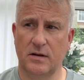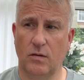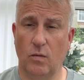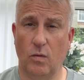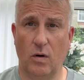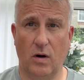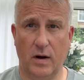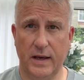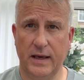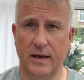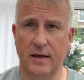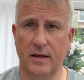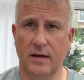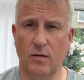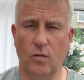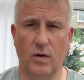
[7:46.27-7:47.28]
Why?
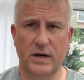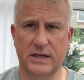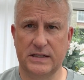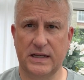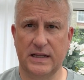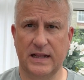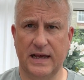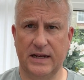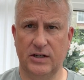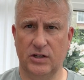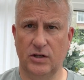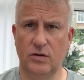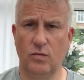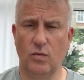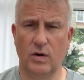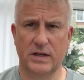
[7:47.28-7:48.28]
What is it they
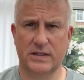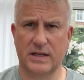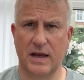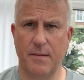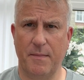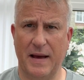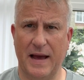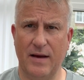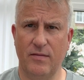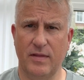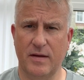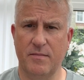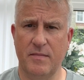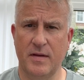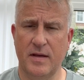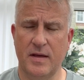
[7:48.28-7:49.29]
do? What is it about
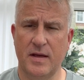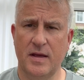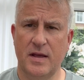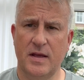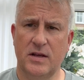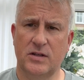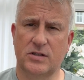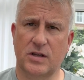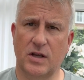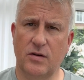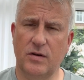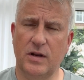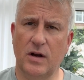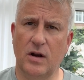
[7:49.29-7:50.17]
them? So,